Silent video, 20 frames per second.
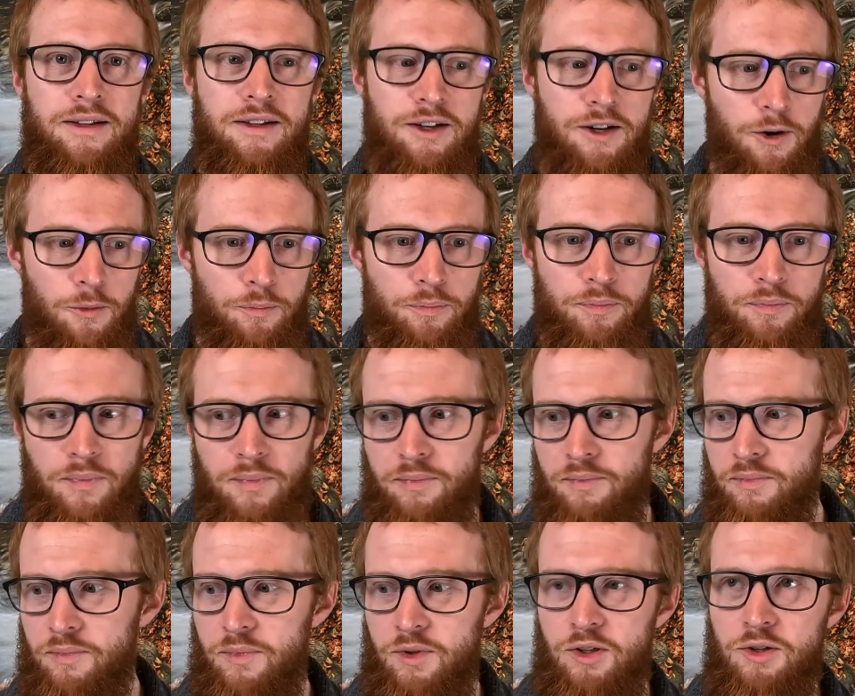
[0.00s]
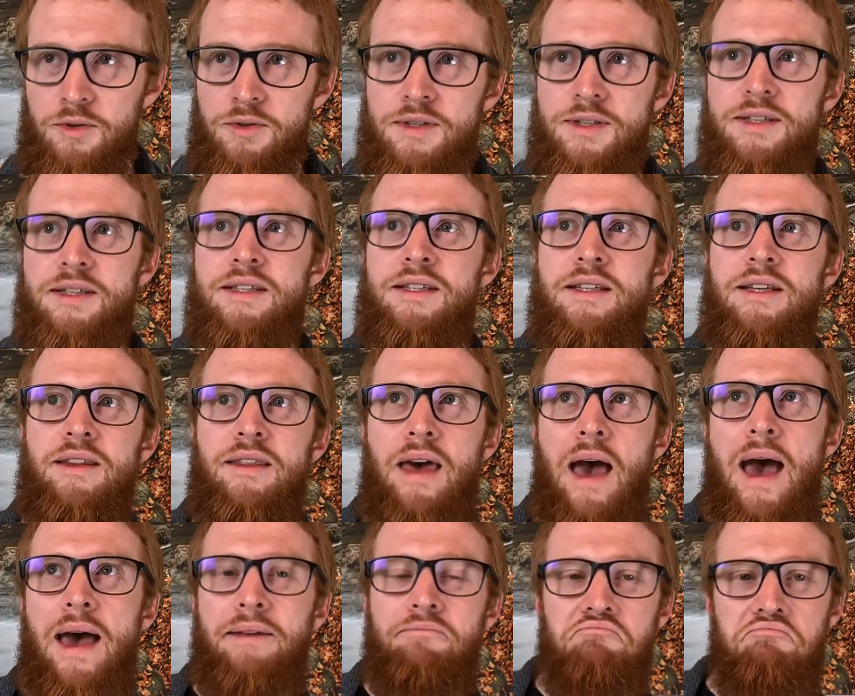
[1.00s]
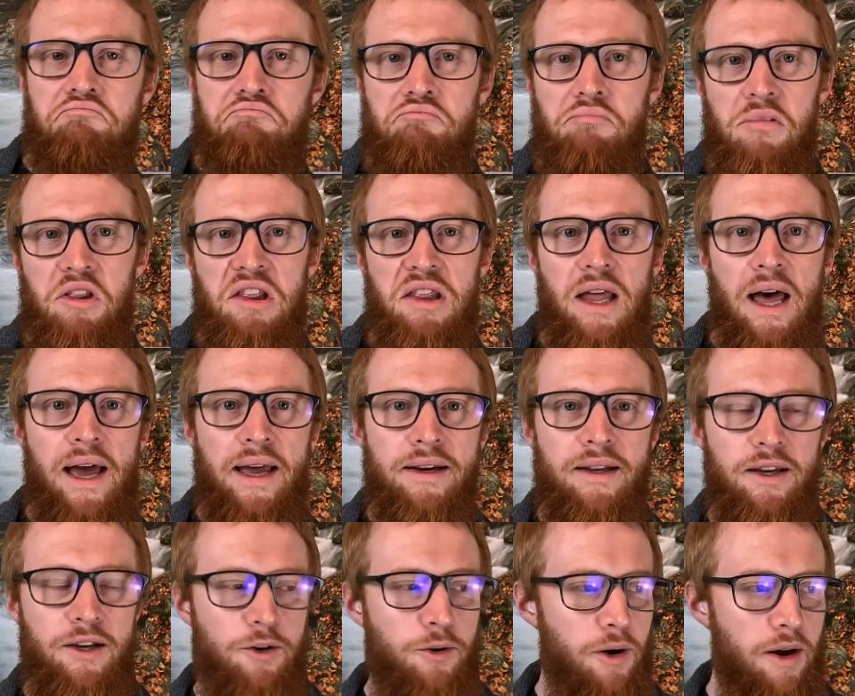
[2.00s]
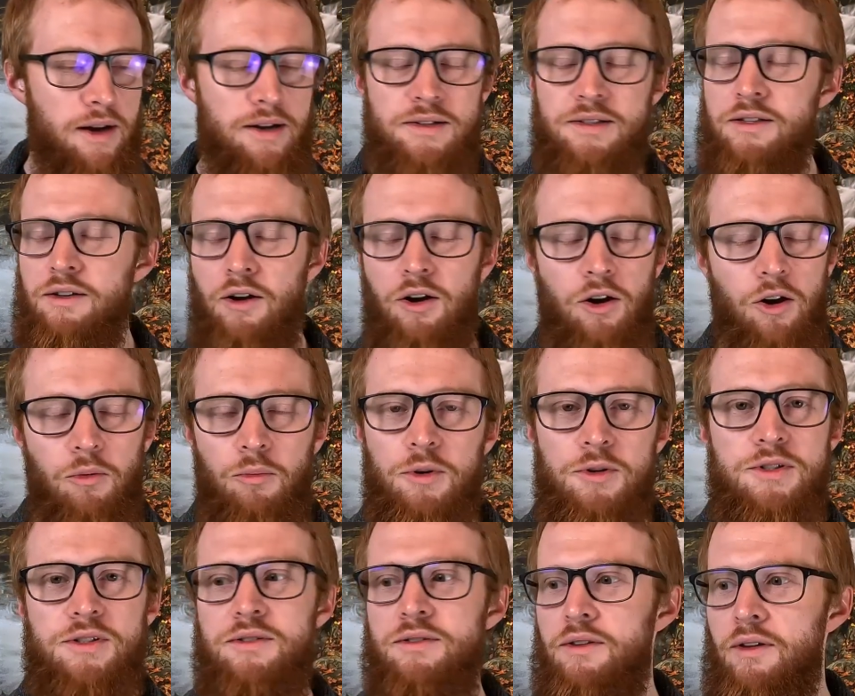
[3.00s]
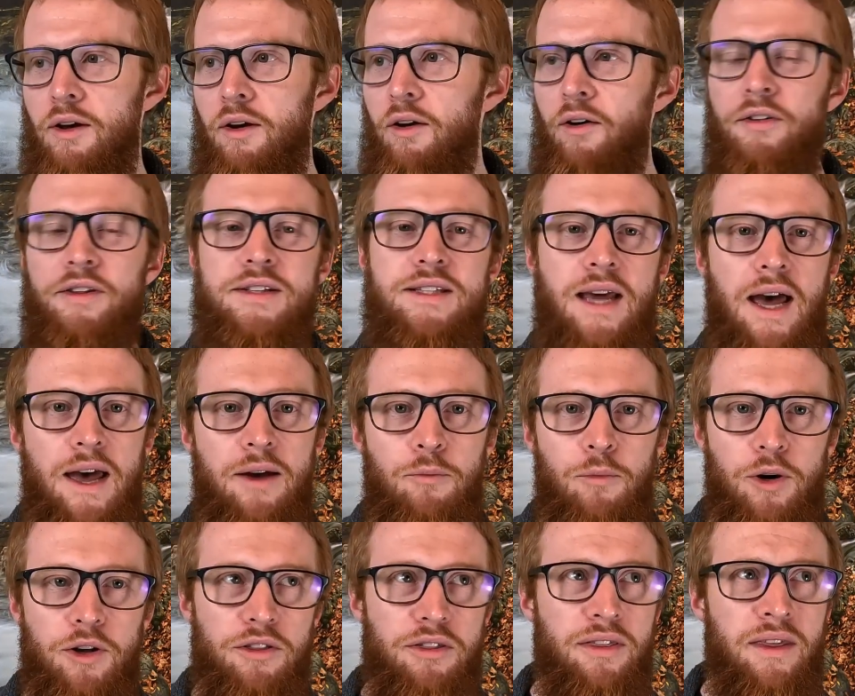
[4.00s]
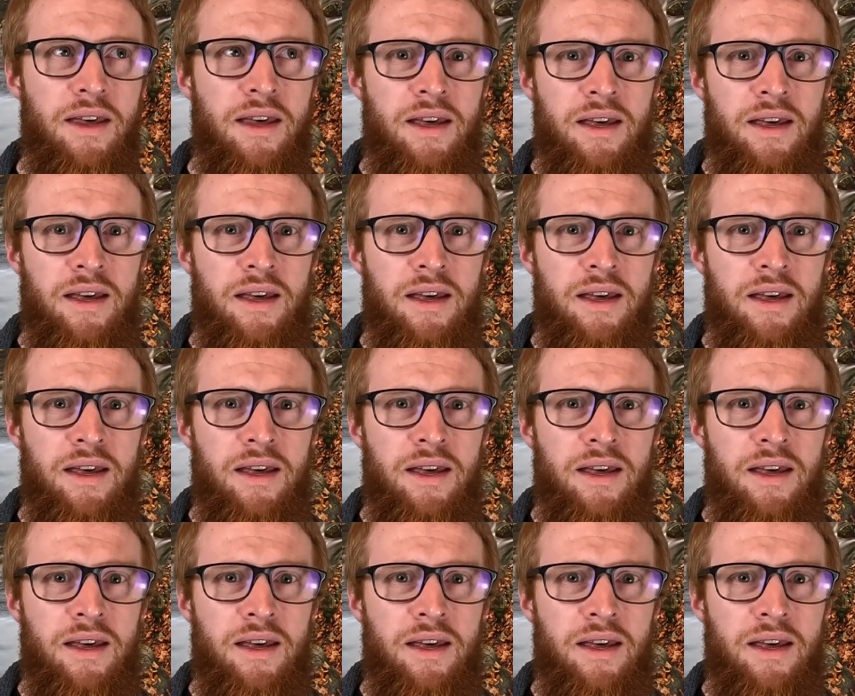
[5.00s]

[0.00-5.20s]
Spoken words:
You'll see that line get crossed almost all the time with